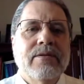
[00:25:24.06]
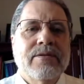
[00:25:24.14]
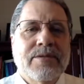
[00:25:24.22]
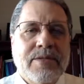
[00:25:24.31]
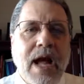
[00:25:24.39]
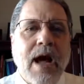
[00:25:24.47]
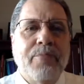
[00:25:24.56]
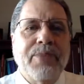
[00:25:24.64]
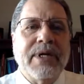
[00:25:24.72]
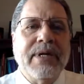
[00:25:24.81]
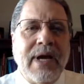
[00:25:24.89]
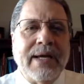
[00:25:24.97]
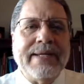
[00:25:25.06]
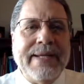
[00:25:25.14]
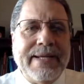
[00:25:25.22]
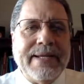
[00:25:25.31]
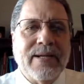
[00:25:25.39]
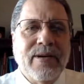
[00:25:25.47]
stop an
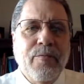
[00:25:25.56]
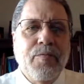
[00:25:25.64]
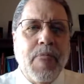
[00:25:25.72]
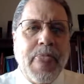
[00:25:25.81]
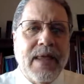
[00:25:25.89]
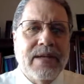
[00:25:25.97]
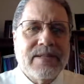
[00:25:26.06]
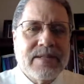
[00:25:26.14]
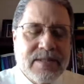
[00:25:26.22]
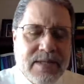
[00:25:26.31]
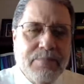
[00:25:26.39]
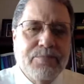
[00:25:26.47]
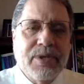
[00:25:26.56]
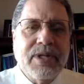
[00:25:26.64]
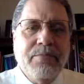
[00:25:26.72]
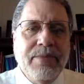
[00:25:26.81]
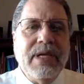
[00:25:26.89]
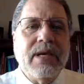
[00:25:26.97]
idea
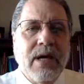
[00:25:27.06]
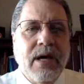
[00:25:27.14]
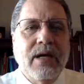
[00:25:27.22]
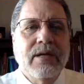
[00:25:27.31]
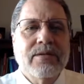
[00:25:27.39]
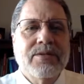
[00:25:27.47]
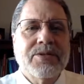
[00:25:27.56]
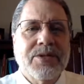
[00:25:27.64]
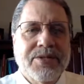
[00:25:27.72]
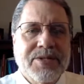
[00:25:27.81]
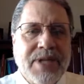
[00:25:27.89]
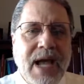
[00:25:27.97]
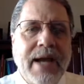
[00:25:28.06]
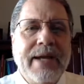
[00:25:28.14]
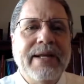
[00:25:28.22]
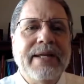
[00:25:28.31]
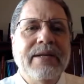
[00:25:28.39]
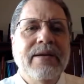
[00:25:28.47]
simply because
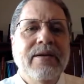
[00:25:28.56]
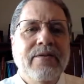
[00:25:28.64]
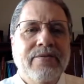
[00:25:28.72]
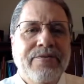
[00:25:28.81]
society